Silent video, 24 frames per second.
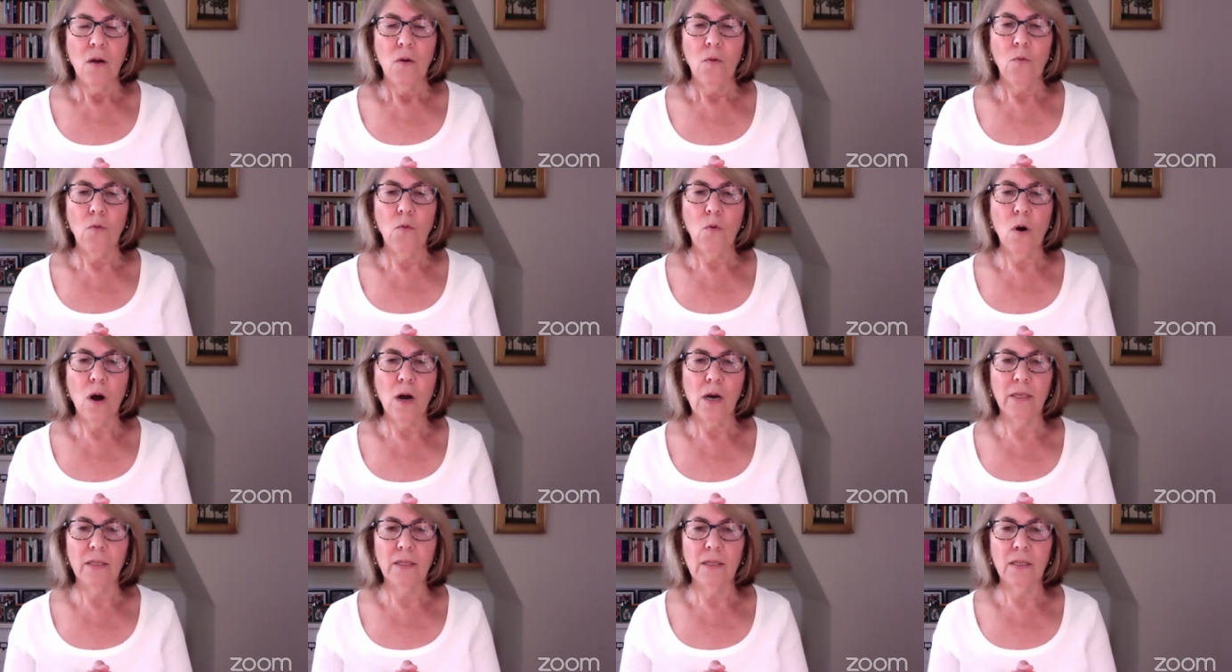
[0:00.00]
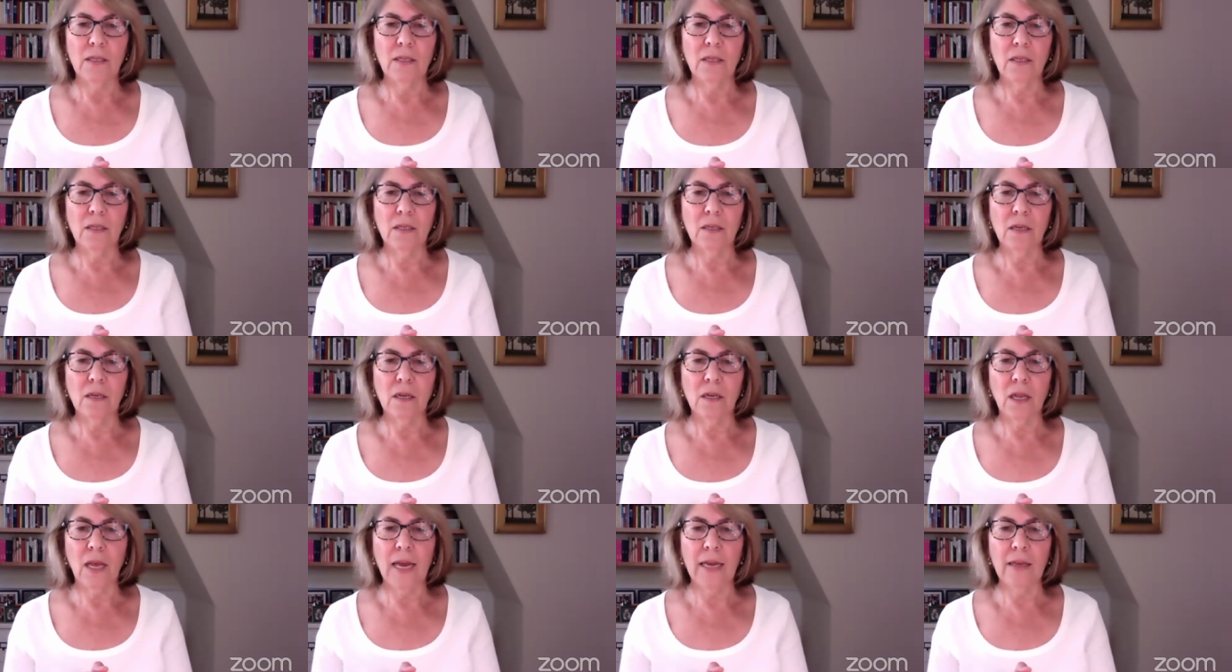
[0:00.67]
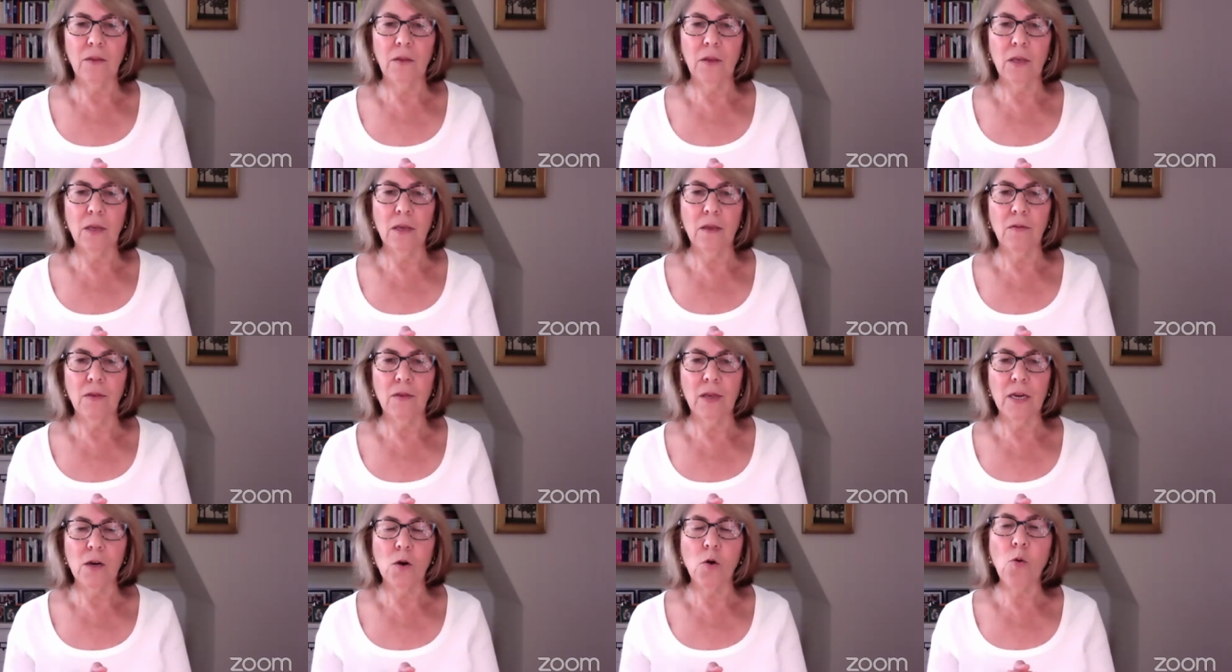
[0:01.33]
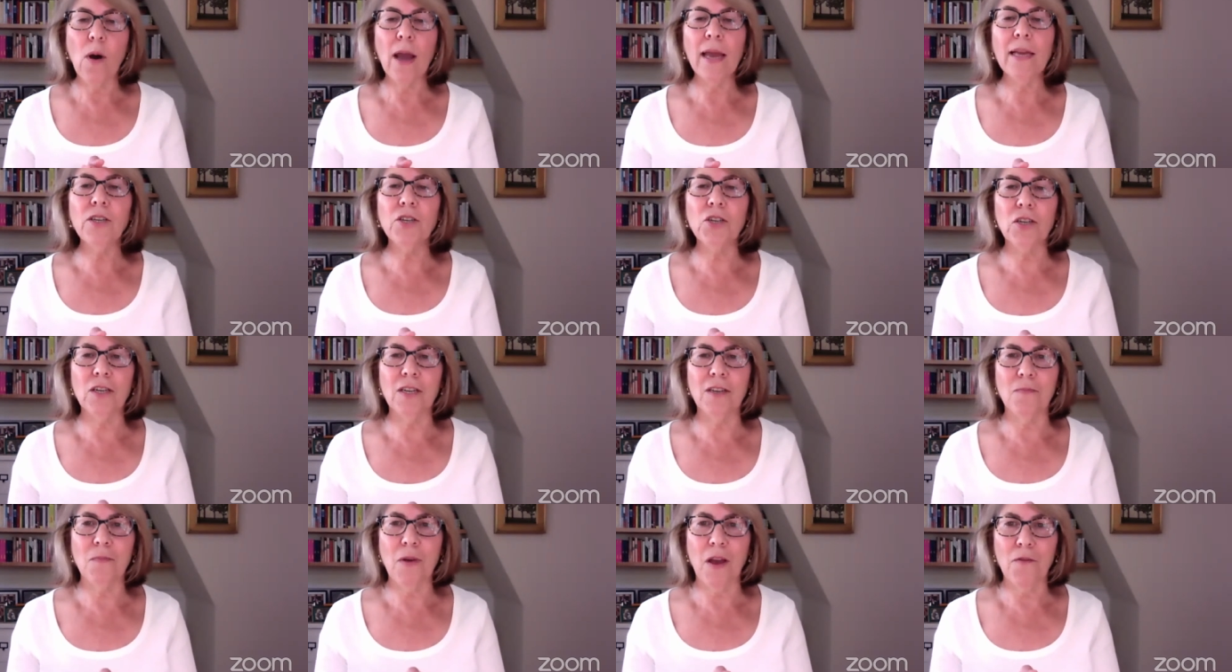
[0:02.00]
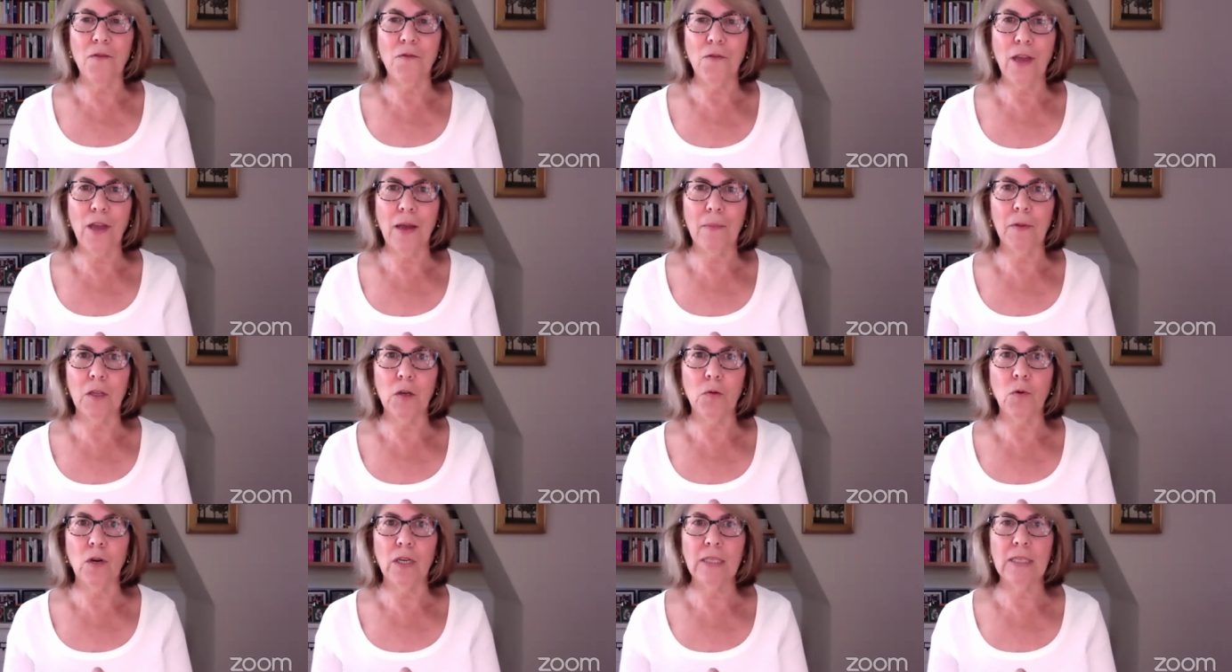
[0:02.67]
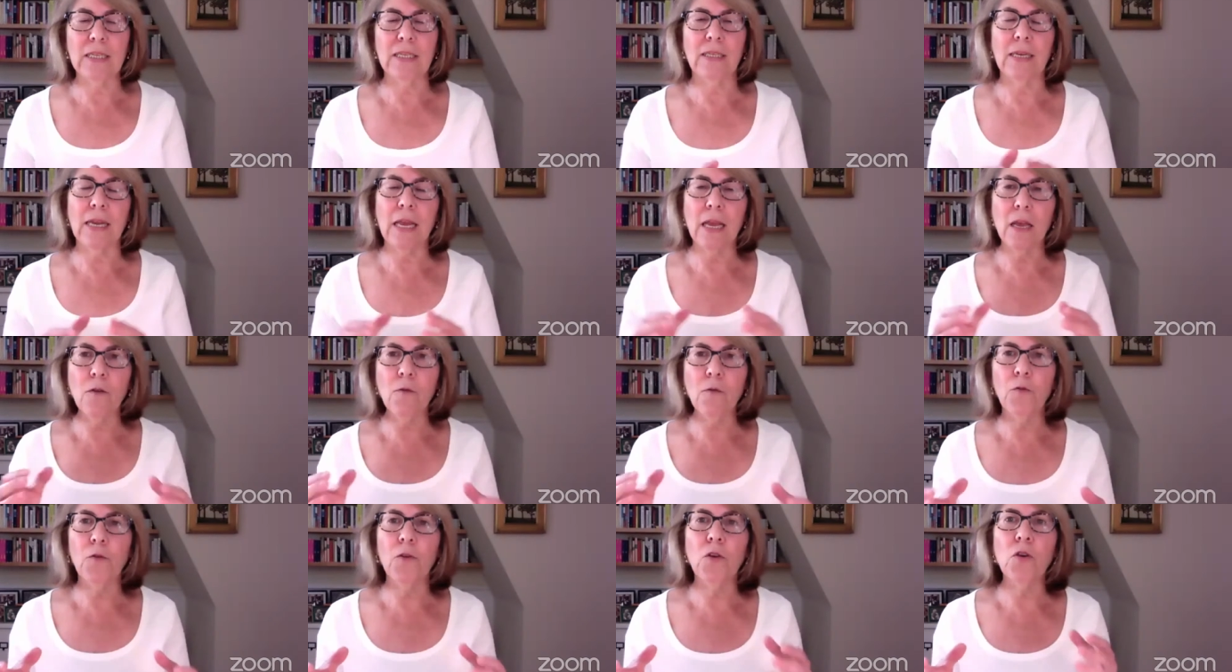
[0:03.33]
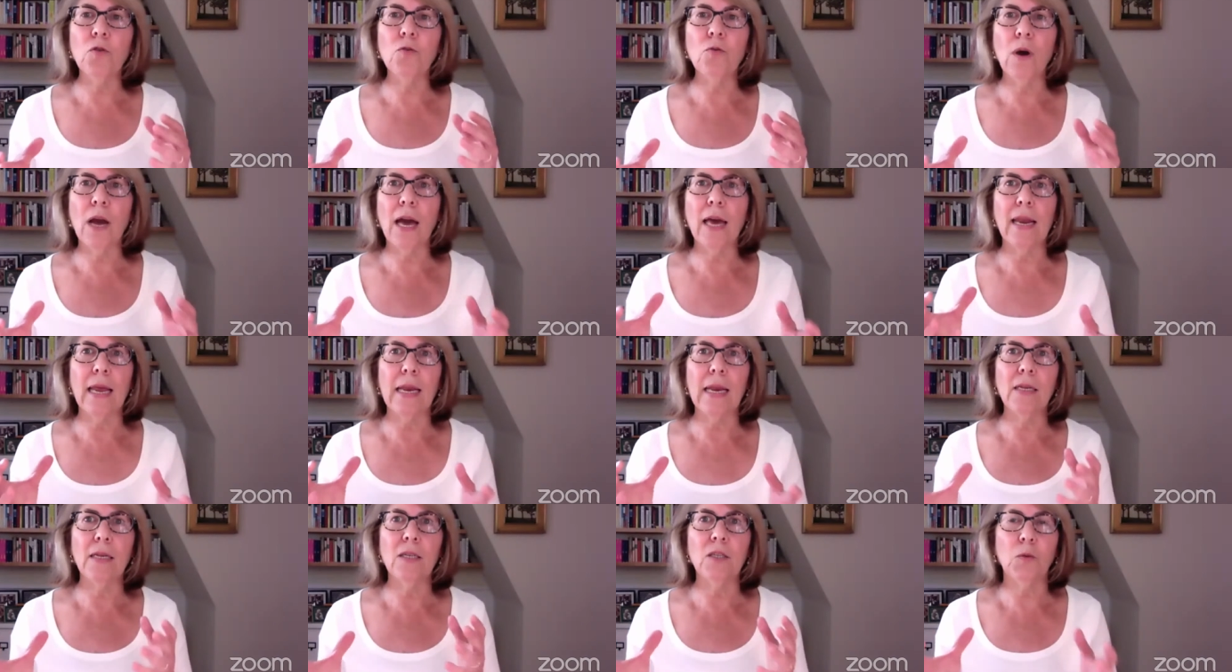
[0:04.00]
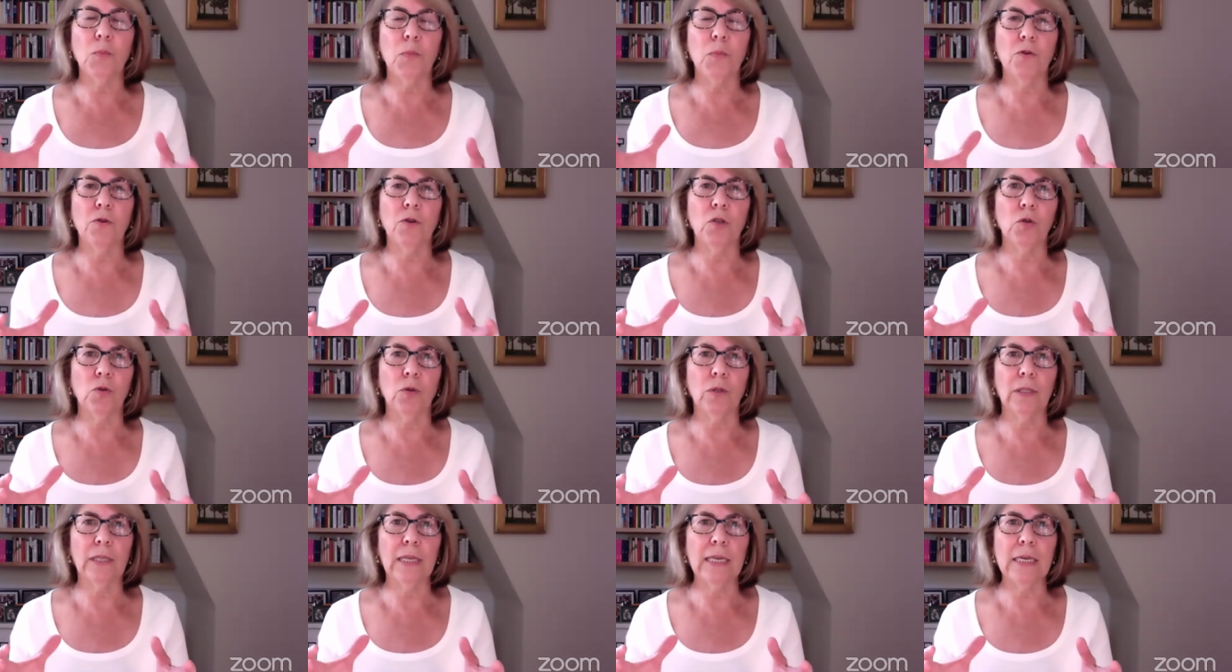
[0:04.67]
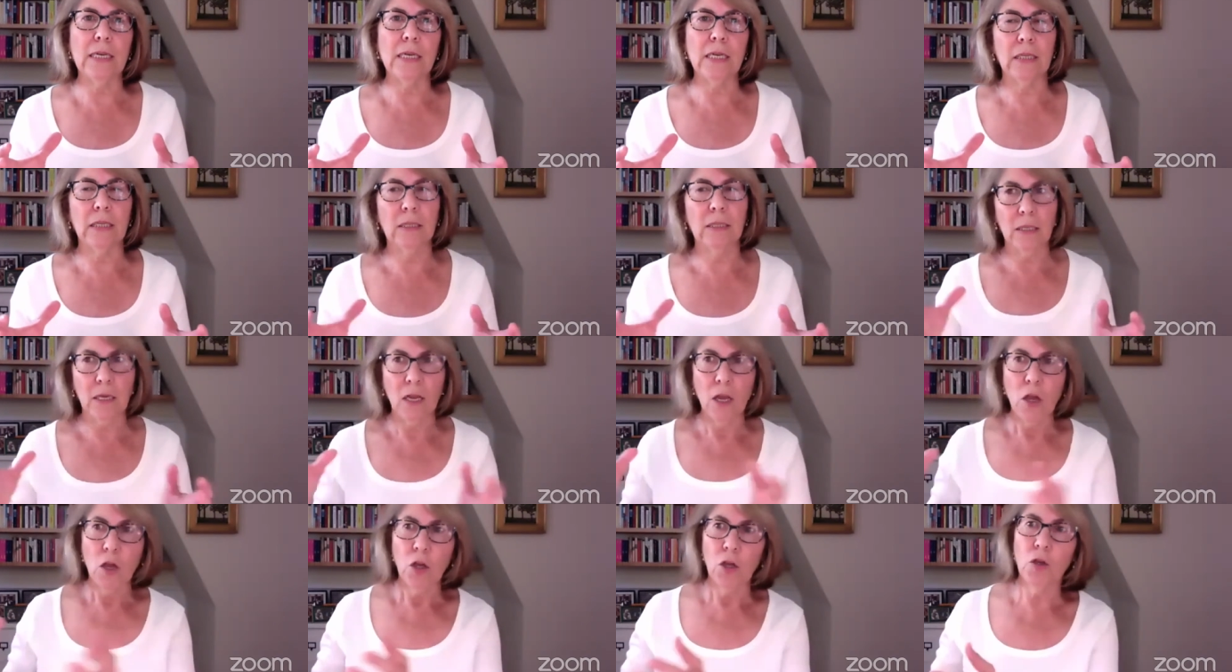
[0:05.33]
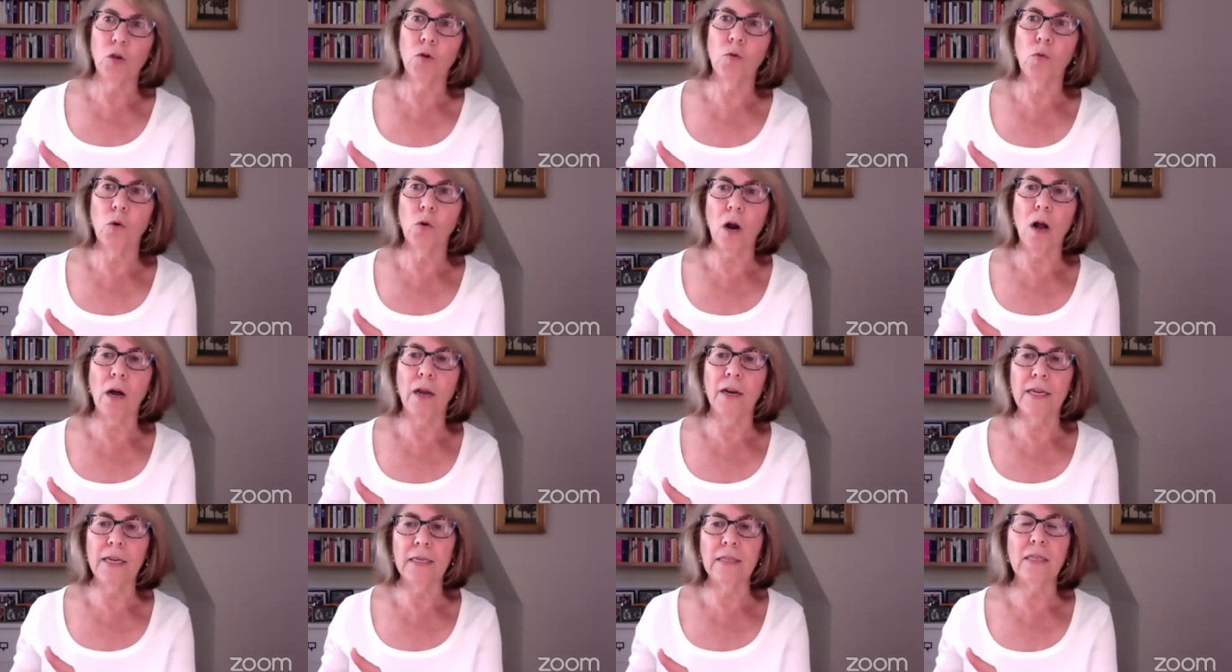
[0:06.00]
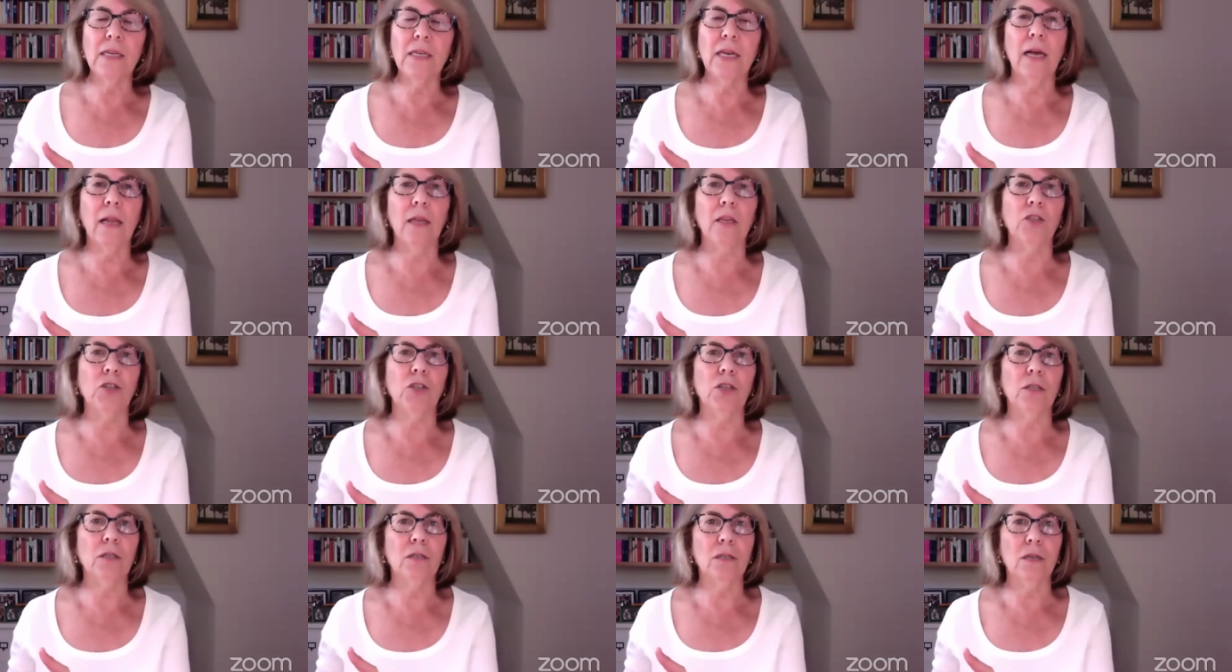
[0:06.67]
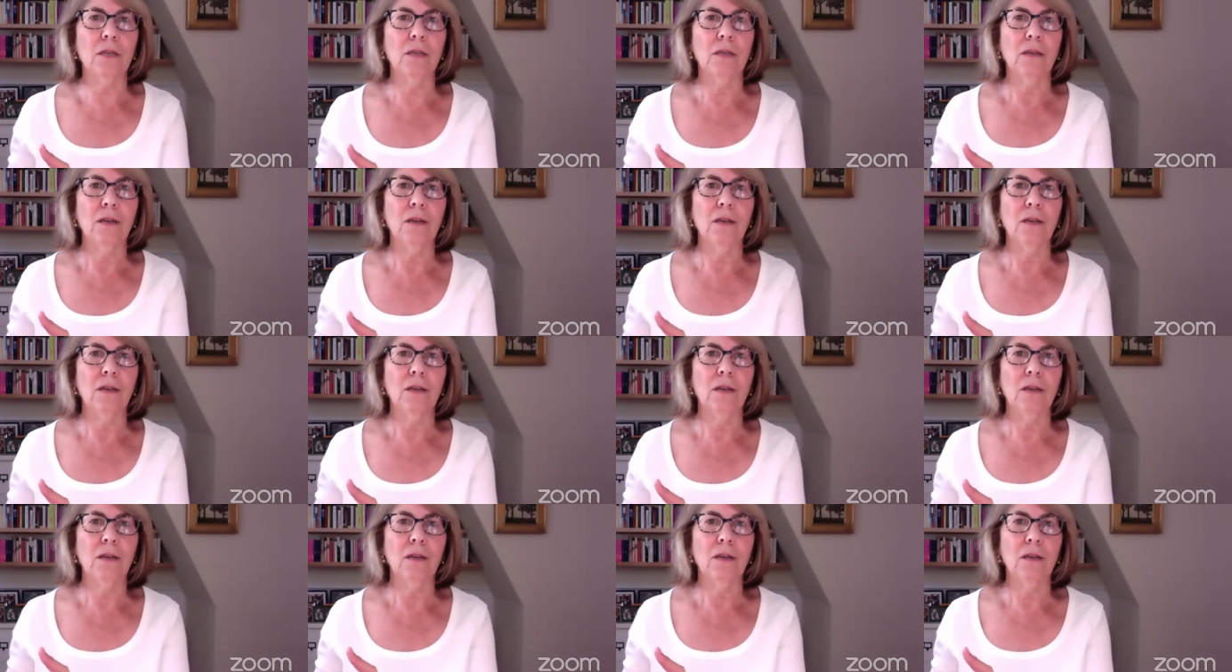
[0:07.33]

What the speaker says: was like the equation in my family was, is if you had any spiritual leanings, you were unintelligent.